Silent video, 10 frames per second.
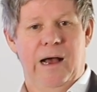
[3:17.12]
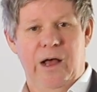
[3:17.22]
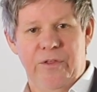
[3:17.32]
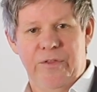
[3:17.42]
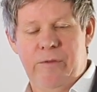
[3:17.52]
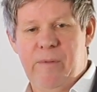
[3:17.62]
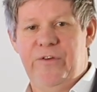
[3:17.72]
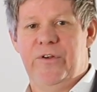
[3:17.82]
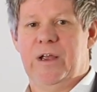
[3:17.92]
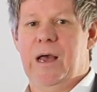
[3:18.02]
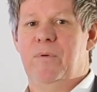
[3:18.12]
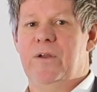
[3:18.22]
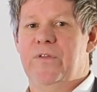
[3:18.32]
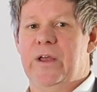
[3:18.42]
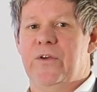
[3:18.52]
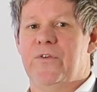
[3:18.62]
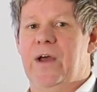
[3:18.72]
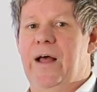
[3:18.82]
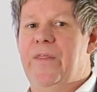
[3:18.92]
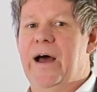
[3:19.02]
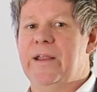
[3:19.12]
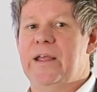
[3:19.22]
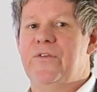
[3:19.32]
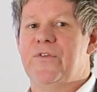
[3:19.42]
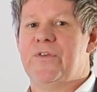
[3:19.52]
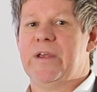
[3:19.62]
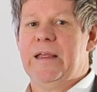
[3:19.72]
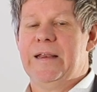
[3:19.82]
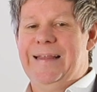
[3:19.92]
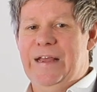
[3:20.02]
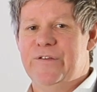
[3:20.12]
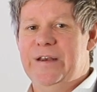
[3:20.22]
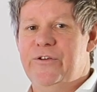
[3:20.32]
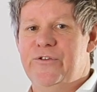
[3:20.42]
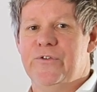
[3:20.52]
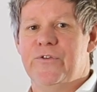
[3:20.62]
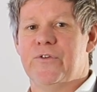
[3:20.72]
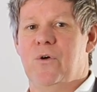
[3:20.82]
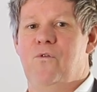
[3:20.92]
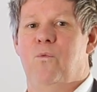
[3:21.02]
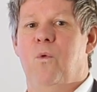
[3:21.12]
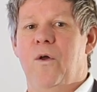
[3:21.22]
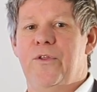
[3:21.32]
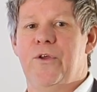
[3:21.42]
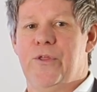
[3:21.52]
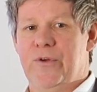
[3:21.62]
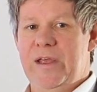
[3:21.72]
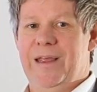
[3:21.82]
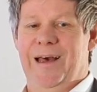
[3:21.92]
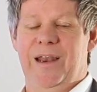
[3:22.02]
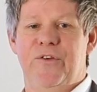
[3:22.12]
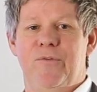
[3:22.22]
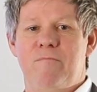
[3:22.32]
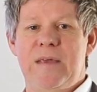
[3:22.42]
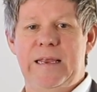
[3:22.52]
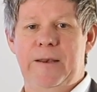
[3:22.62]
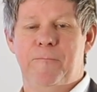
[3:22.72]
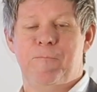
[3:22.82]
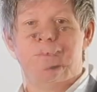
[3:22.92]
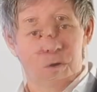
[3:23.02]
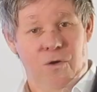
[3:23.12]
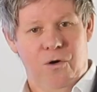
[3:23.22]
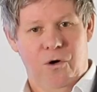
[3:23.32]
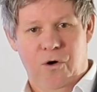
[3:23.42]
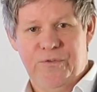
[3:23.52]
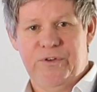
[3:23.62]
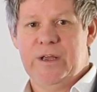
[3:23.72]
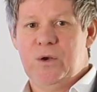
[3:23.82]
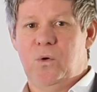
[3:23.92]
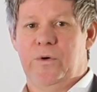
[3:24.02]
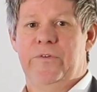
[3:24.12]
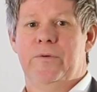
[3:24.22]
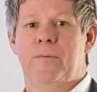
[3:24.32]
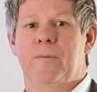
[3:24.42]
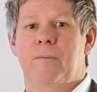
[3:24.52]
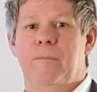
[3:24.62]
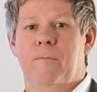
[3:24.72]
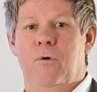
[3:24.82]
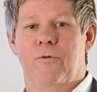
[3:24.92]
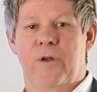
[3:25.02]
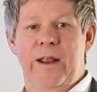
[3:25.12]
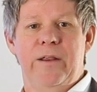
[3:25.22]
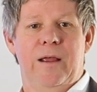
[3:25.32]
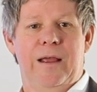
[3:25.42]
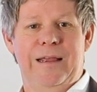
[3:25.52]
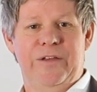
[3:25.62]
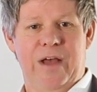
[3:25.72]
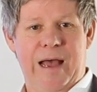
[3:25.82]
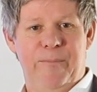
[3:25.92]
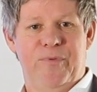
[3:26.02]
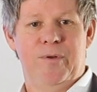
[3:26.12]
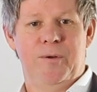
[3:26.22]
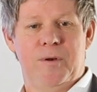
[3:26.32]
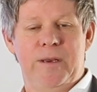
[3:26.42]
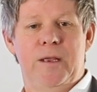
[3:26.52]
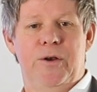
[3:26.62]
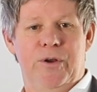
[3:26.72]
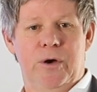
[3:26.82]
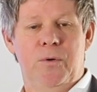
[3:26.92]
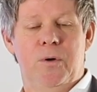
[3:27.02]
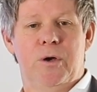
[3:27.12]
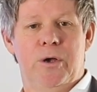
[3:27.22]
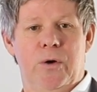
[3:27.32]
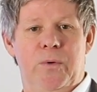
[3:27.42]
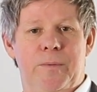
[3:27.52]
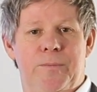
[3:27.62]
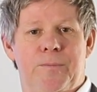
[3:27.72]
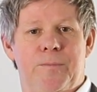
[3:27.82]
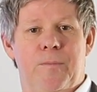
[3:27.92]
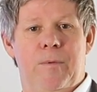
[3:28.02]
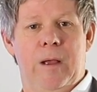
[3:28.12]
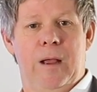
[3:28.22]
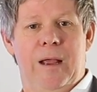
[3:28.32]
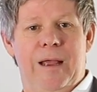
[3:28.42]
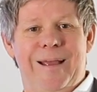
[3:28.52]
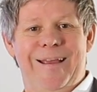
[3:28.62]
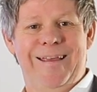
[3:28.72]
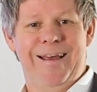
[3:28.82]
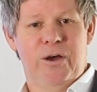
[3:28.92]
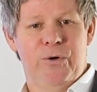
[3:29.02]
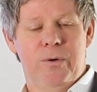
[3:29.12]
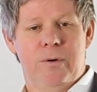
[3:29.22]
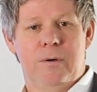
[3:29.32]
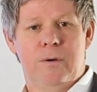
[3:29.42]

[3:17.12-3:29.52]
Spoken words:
other than to mention a couple of things, and that is the definitions of what the three colors mean, often ignored. Red is absolutely no-go. Yellow,